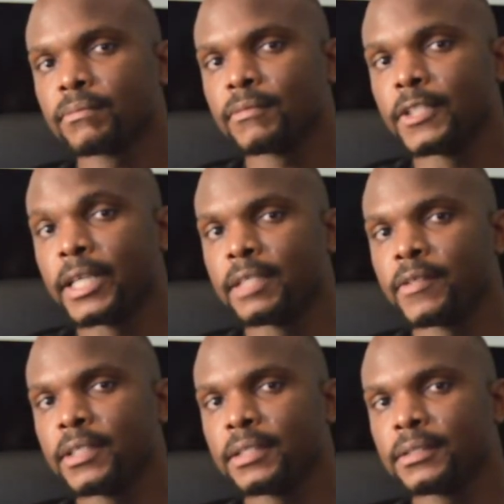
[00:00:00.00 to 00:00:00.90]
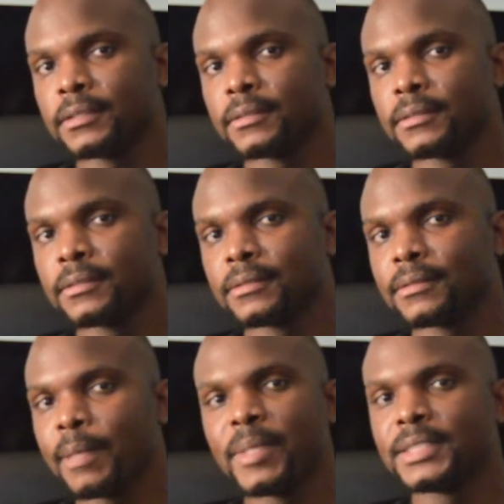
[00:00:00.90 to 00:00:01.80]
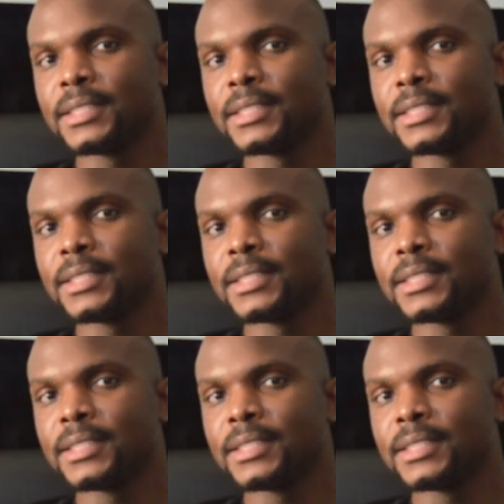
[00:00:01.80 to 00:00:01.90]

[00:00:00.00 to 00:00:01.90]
You like the video yet? I bet